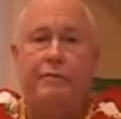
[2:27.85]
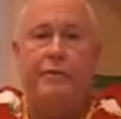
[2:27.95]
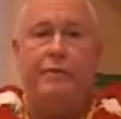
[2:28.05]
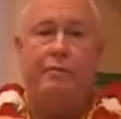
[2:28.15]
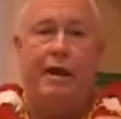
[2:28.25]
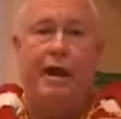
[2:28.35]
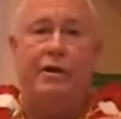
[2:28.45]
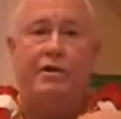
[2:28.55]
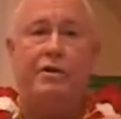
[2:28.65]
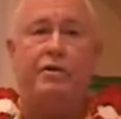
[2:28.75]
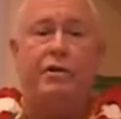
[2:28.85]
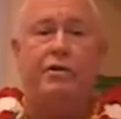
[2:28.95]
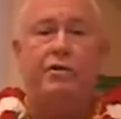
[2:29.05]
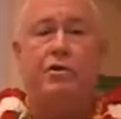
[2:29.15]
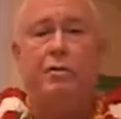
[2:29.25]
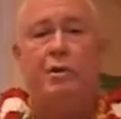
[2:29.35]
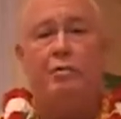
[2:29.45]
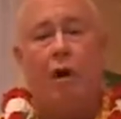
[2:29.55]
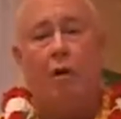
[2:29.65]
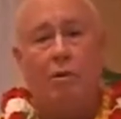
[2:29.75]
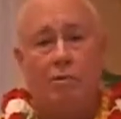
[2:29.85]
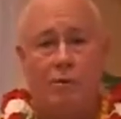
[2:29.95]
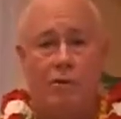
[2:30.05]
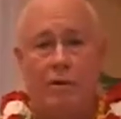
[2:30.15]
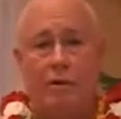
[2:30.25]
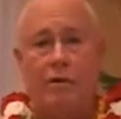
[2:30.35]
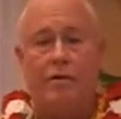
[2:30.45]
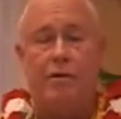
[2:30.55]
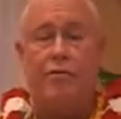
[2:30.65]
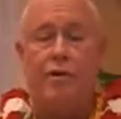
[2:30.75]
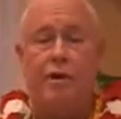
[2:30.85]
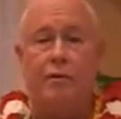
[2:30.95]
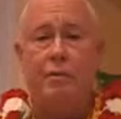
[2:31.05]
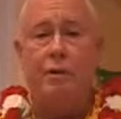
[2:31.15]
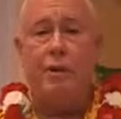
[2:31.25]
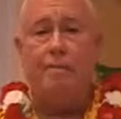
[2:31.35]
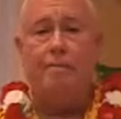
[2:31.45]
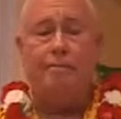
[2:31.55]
disadvantages and so many problems associated with them.